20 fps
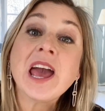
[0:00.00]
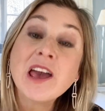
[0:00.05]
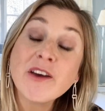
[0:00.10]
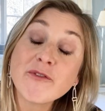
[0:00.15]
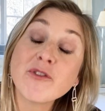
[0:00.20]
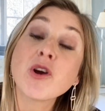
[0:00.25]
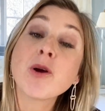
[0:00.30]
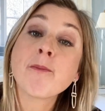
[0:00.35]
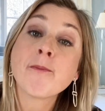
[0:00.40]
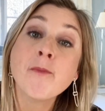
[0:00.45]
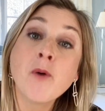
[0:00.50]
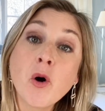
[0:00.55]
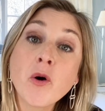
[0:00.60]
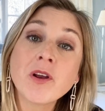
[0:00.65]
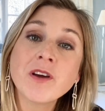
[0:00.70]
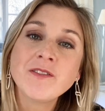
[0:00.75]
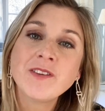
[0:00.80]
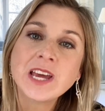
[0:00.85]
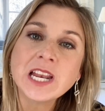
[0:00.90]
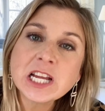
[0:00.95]
If you're
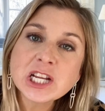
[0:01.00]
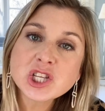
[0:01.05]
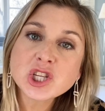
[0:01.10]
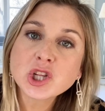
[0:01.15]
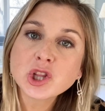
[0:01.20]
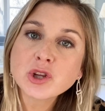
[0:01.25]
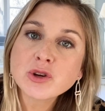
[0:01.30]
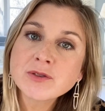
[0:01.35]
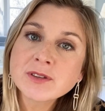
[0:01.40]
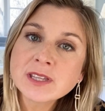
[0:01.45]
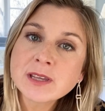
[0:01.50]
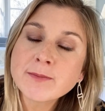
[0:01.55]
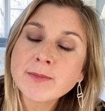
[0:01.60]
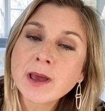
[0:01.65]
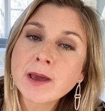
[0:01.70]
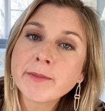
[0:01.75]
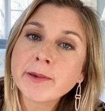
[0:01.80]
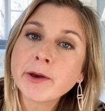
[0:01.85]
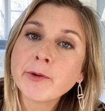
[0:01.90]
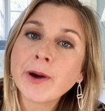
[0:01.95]
motivated to lose the
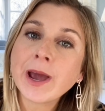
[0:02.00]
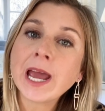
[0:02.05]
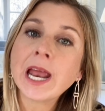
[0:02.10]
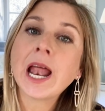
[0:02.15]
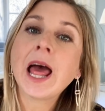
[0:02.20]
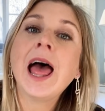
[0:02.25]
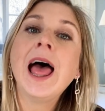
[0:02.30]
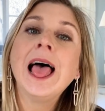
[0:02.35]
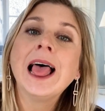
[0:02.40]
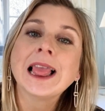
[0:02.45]
baby weight,